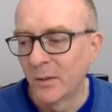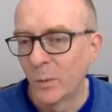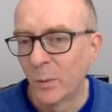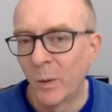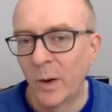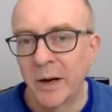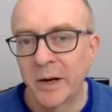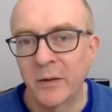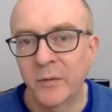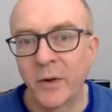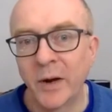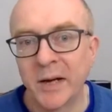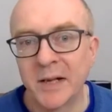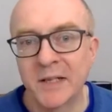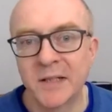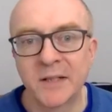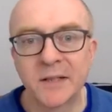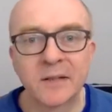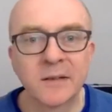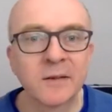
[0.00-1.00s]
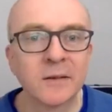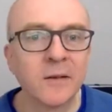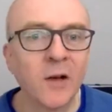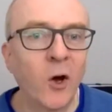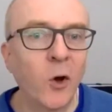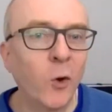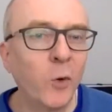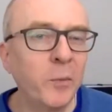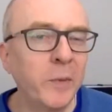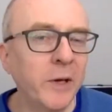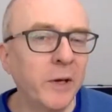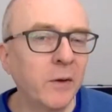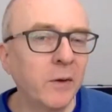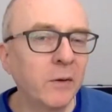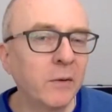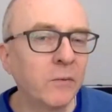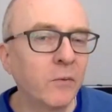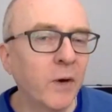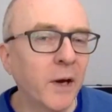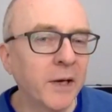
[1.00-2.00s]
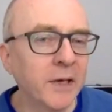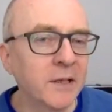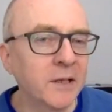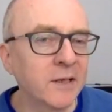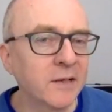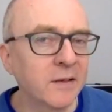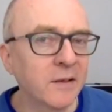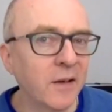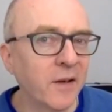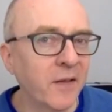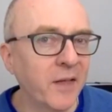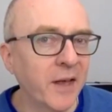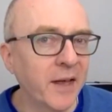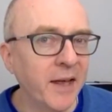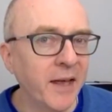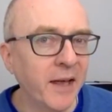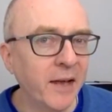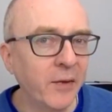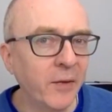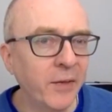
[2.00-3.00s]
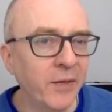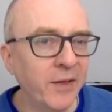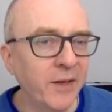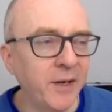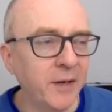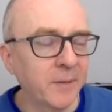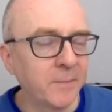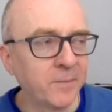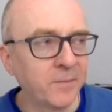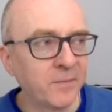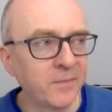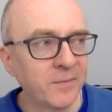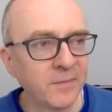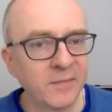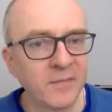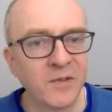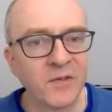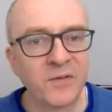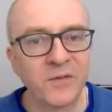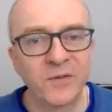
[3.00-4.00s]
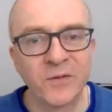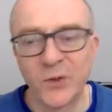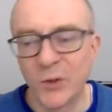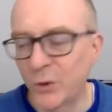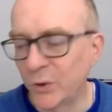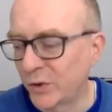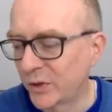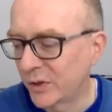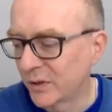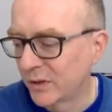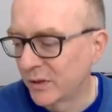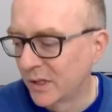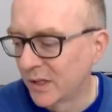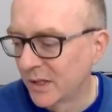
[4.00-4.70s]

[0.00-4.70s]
White rice? Wholemeal rice? Are they healthy? Fruit?